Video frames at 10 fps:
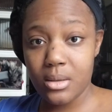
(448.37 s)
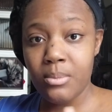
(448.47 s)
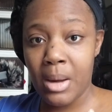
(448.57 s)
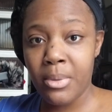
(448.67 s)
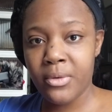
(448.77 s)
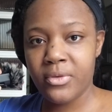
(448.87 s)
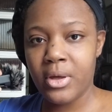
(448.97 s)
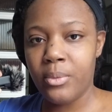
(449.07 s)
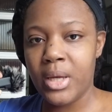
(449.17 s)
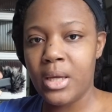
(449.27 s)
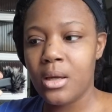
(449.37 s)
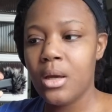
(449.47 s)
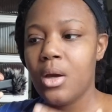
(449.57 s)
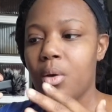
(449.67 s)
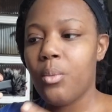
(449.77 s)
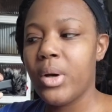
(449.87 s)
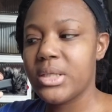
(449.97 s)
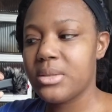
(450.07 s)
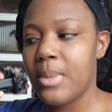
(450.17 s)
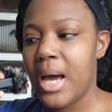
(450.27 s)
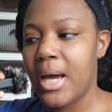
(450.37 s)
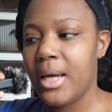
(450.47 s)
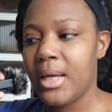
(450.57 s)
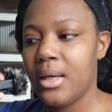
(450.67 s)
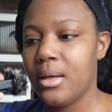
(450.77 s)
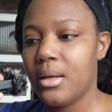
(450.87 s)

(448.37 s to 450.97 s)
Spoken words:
my birthday week, was my